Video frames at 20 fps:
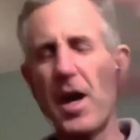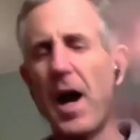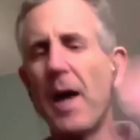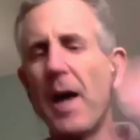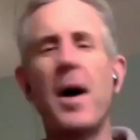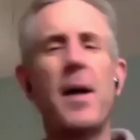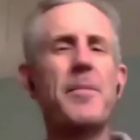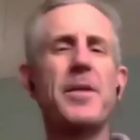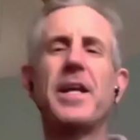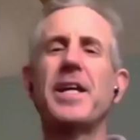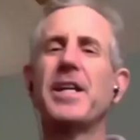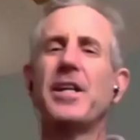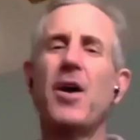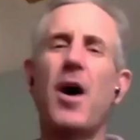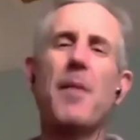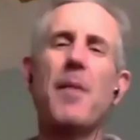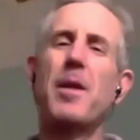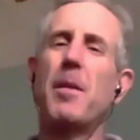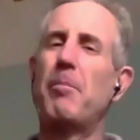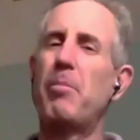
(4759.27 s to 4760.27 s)
I'm
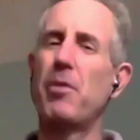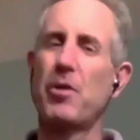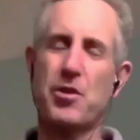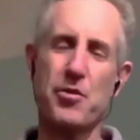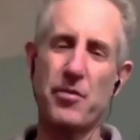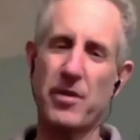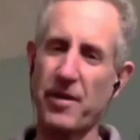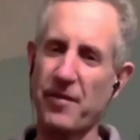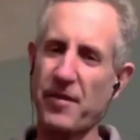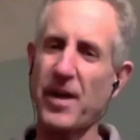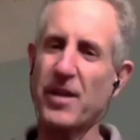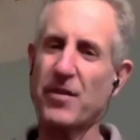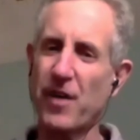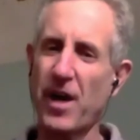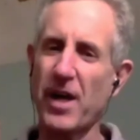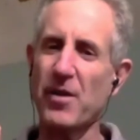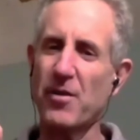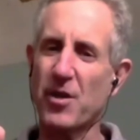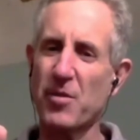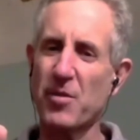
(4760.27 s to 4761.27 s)
gonna butcher it if I
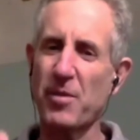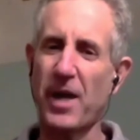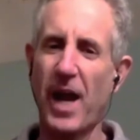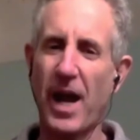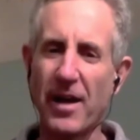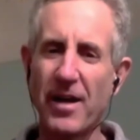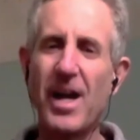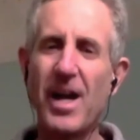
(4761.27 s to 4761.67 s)
try to explain.